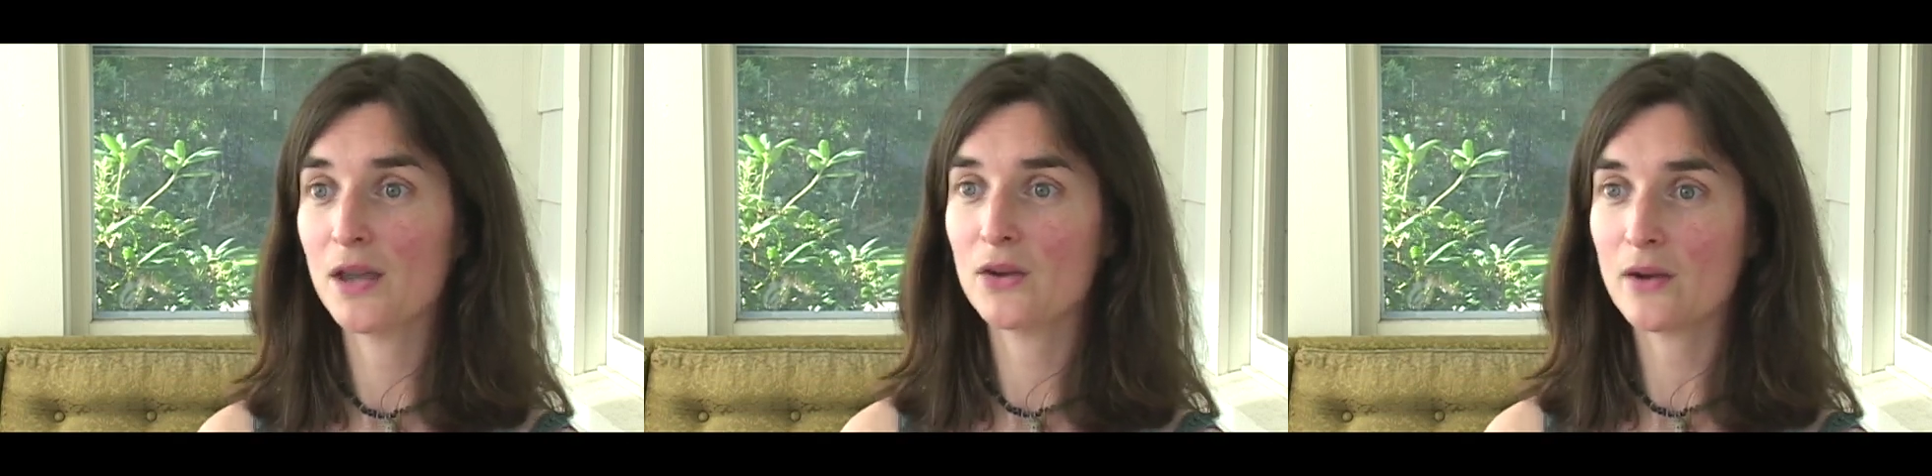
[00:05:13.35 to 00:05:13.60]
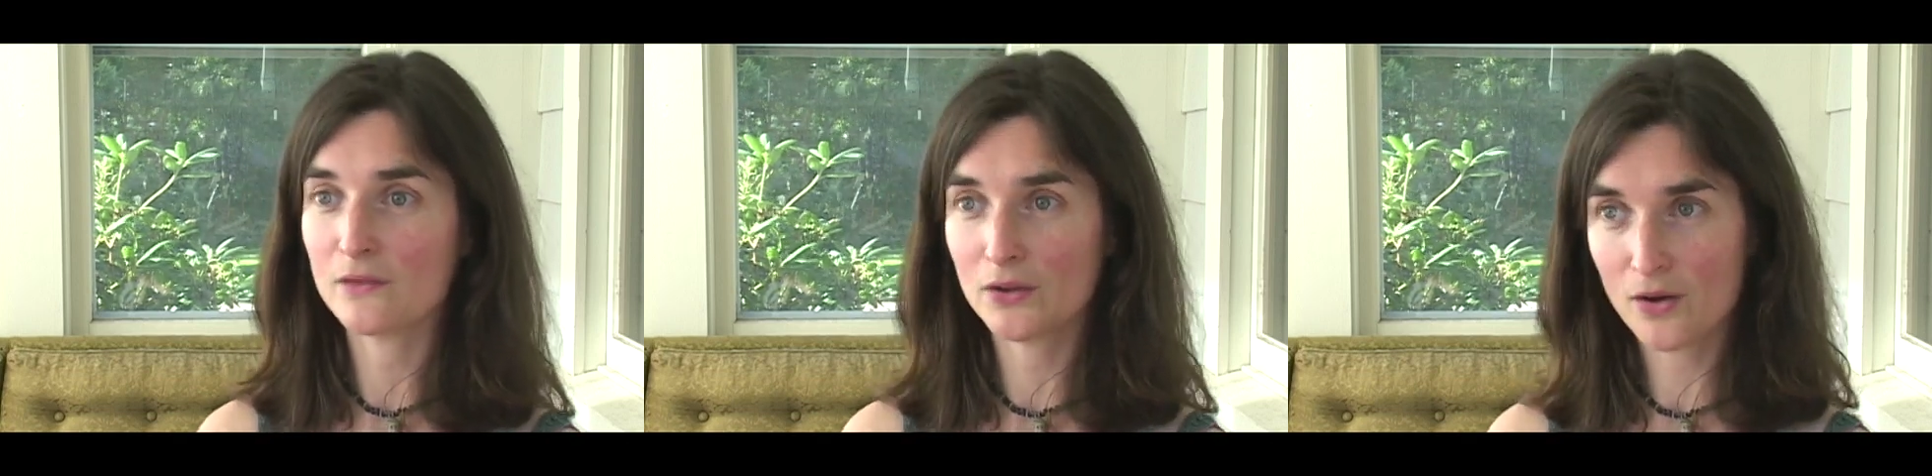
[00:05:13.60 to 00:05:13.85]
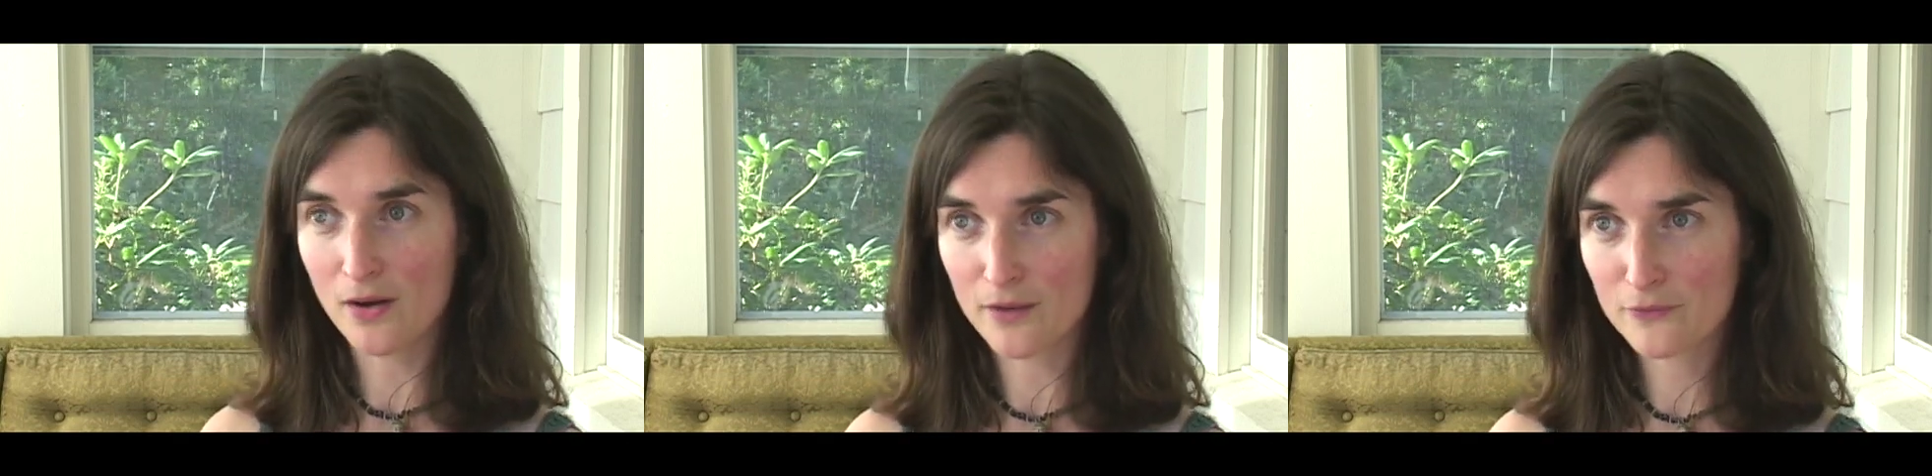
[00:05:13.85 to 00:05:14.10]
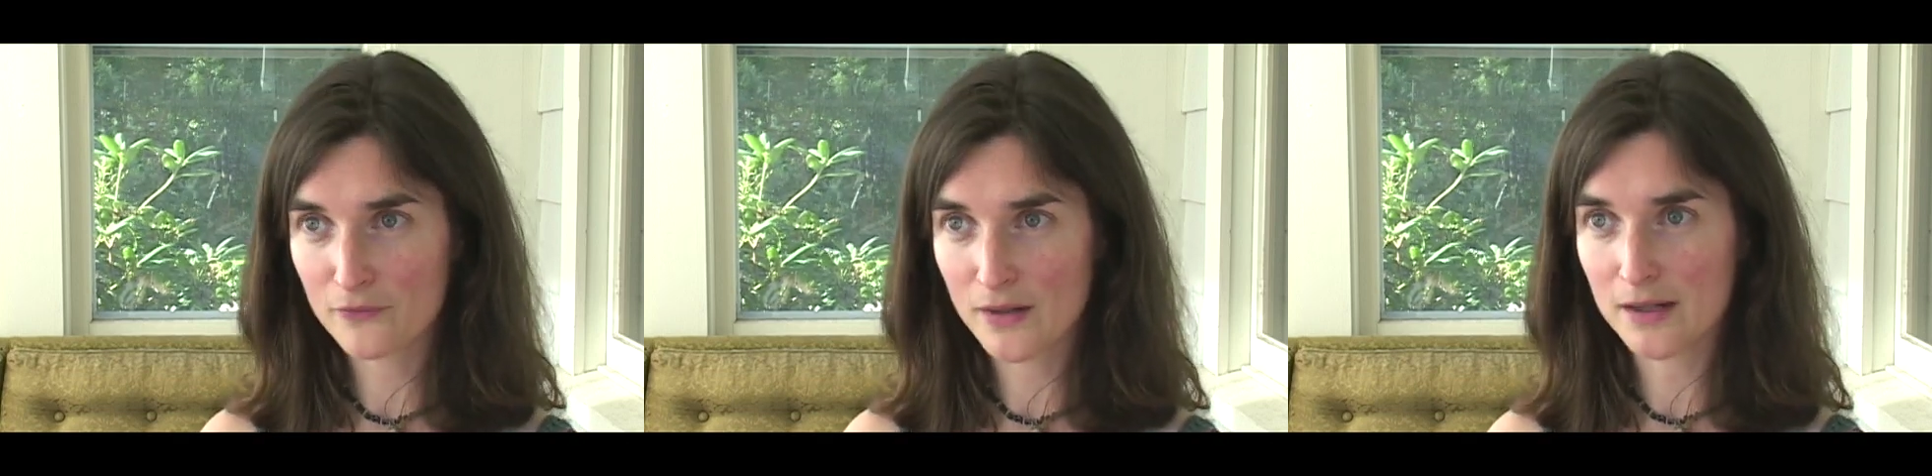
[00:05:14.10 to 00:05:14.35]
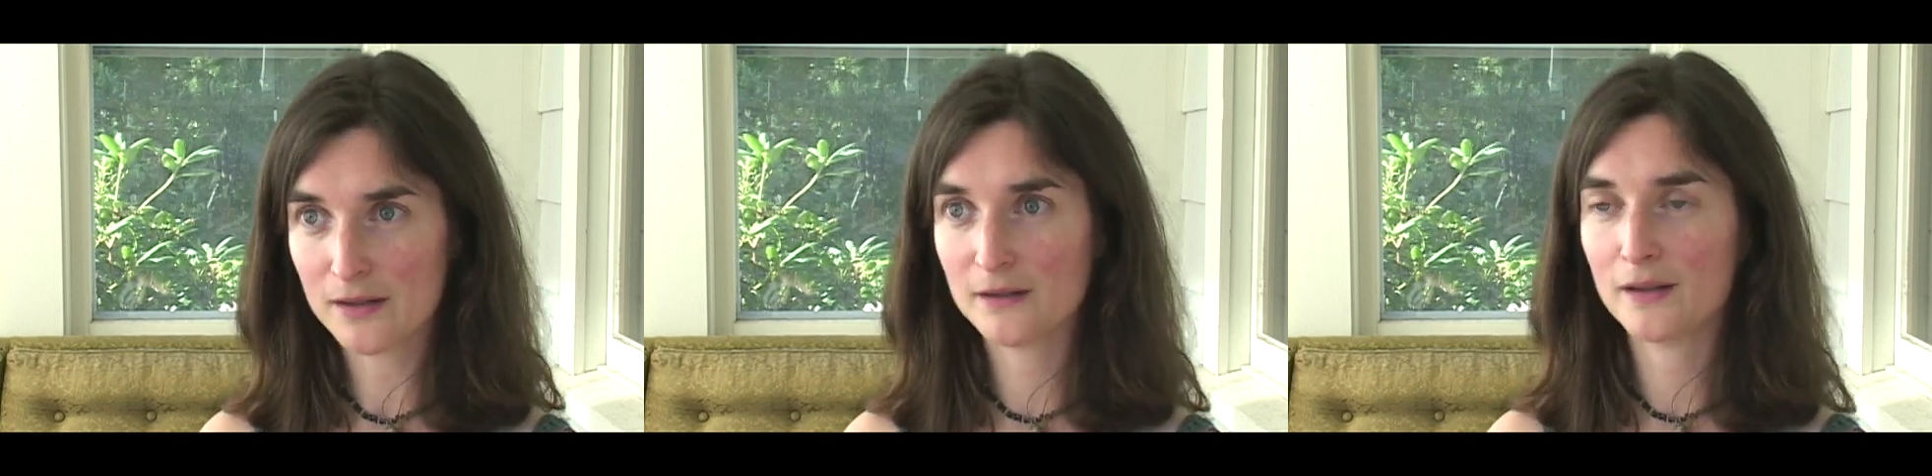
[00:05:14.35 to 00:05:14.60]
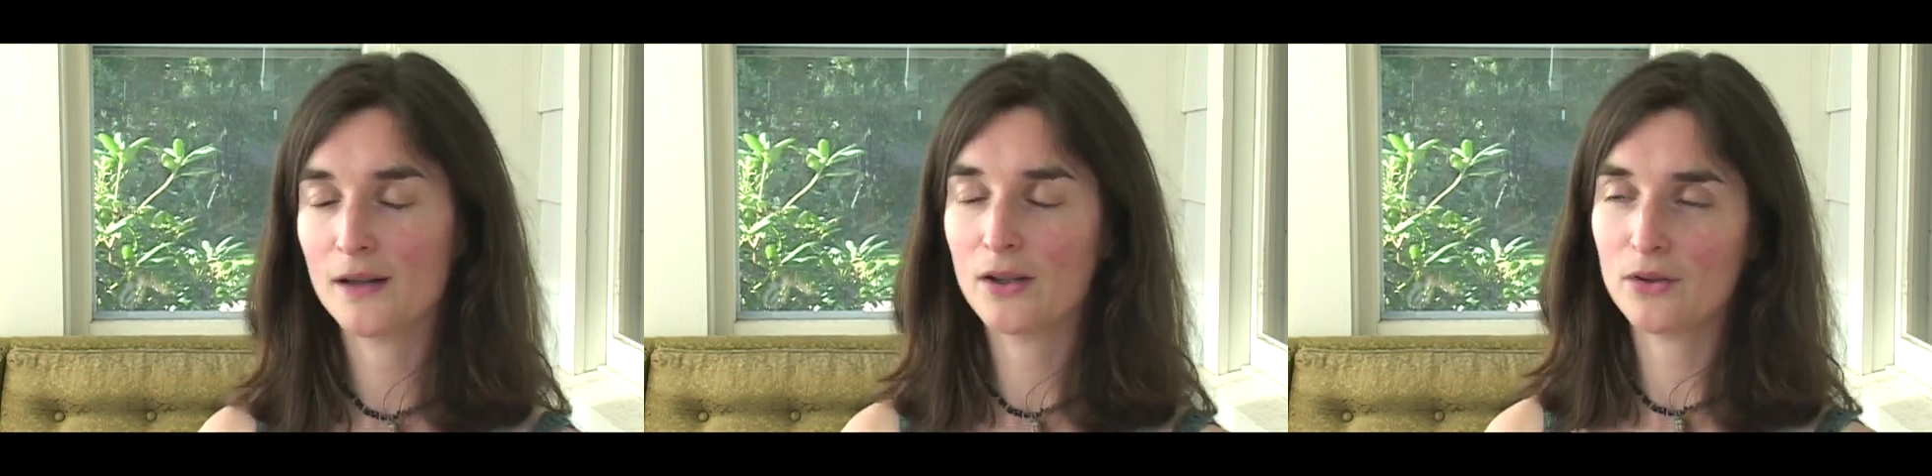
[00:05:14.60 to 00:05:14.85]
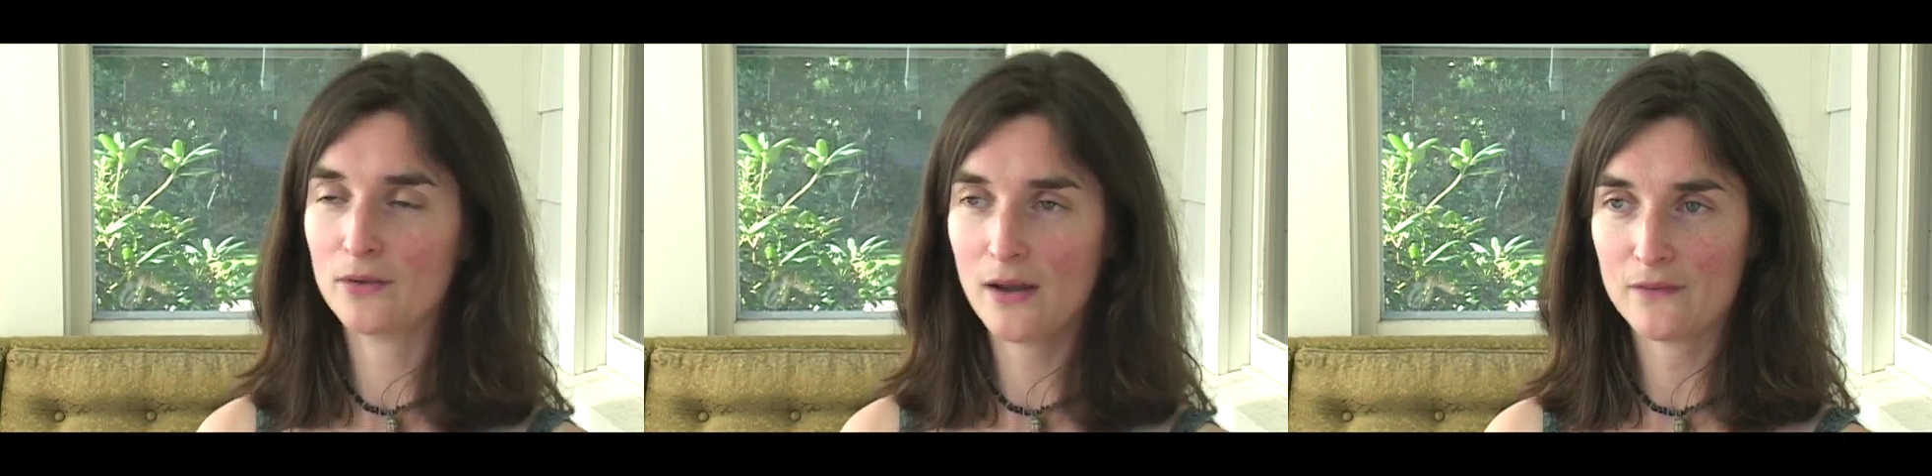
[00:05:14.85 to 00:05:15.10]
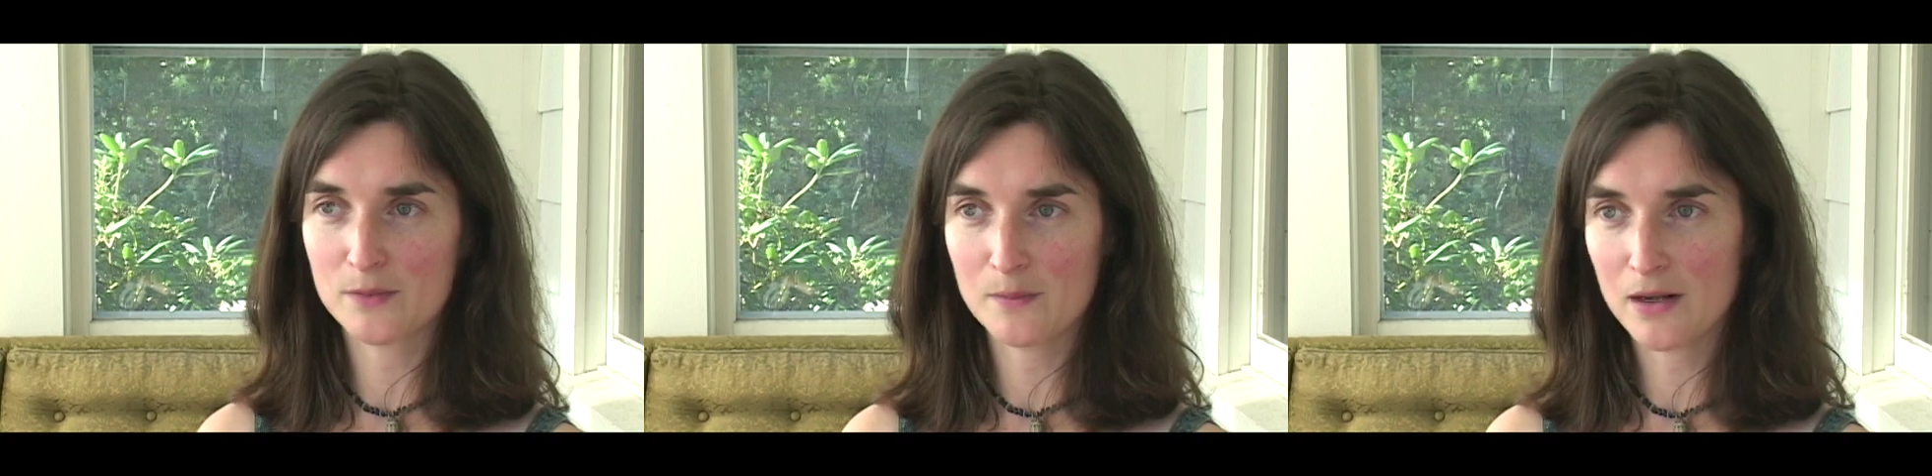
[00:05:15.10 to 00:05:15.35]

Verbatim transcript: You have to call a friend. You have to